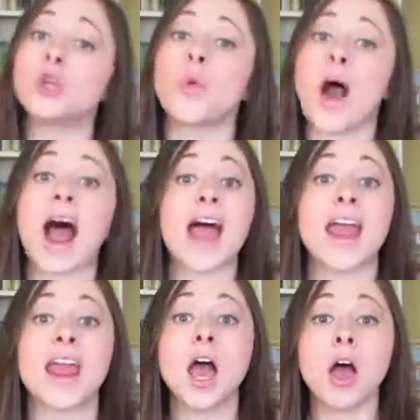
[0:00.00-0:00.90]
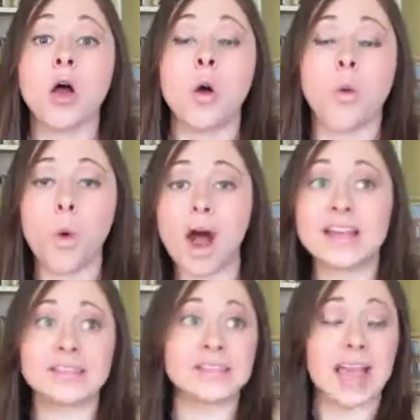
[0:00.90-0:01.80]
who I
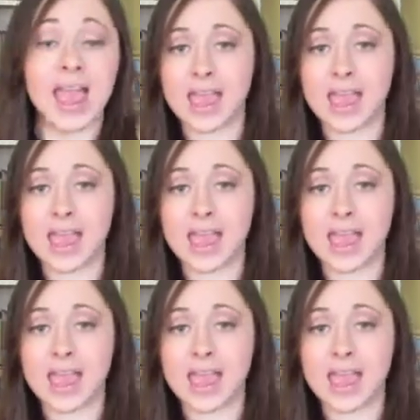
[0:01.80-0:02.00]
was,